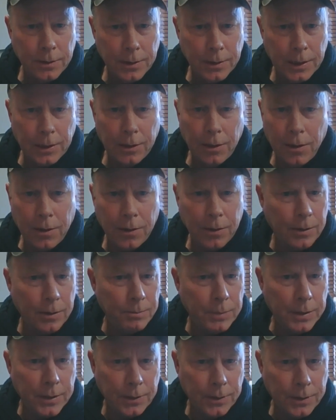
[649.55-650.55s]
and all the
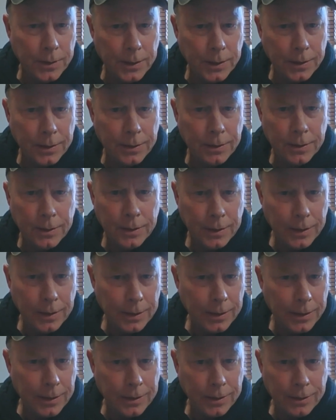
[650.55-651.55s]
building
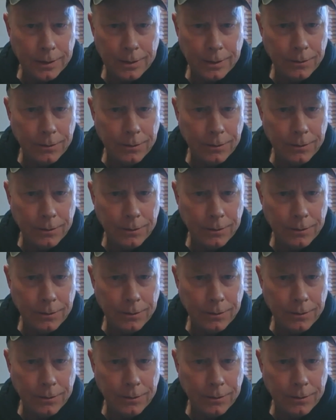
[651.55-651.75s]
and